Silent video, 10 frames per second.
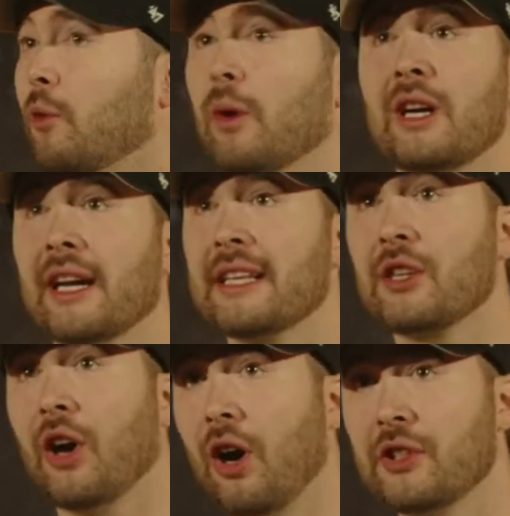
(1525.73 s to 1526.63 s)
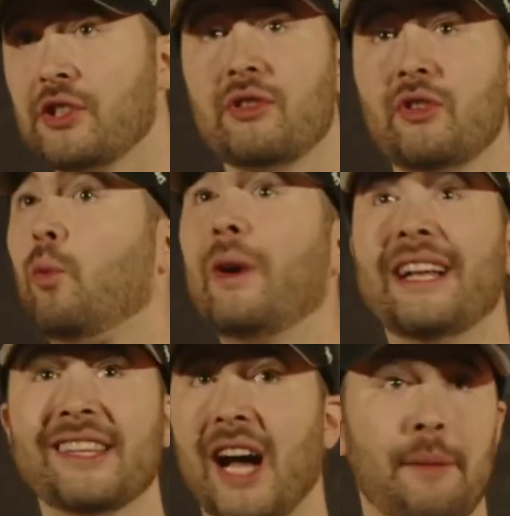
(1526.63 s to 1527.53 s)
What God has called you to will
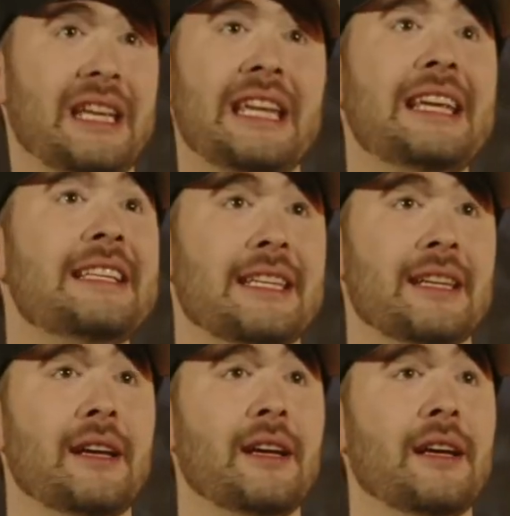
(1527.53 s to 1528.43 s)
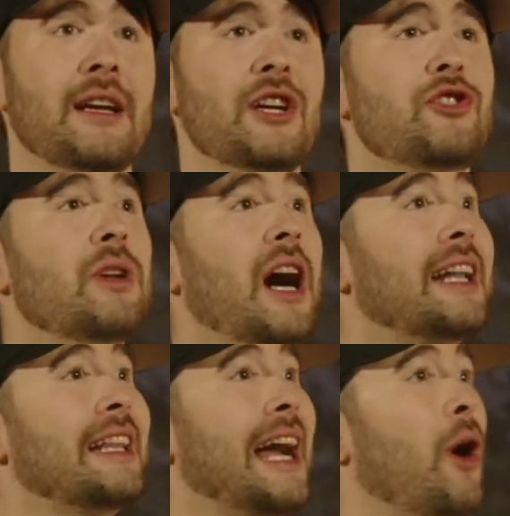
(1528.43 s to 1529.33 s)
not be easy. Do not
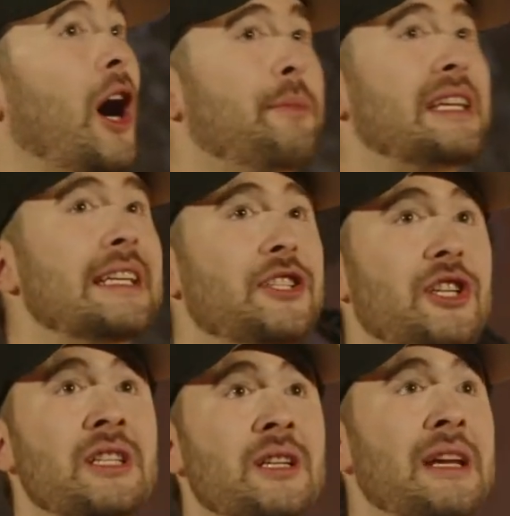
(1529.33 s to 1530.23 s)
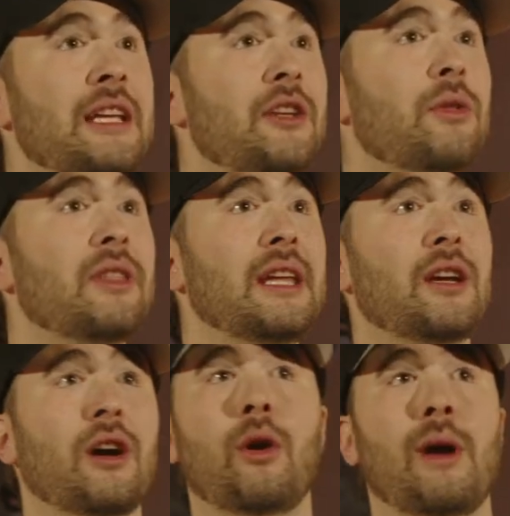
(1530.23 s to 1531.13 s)
allow opposition to make you think,
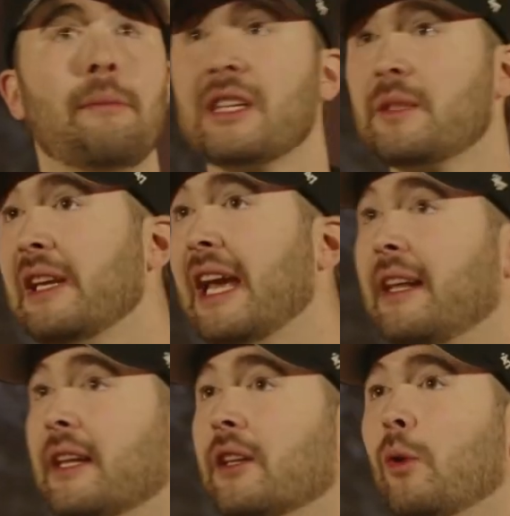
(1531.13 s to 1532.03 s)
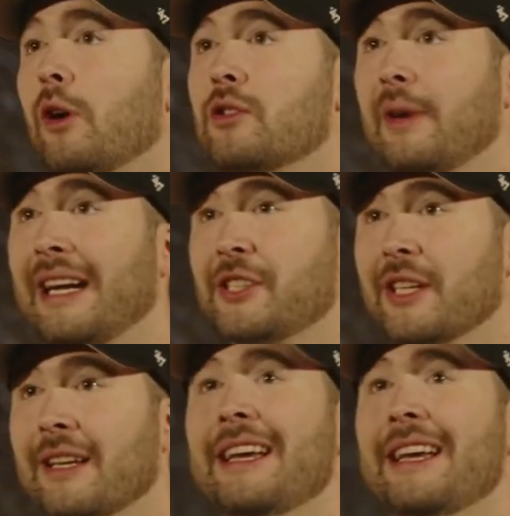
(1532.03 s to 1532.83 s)
oh, I must be heading in the wrong direction.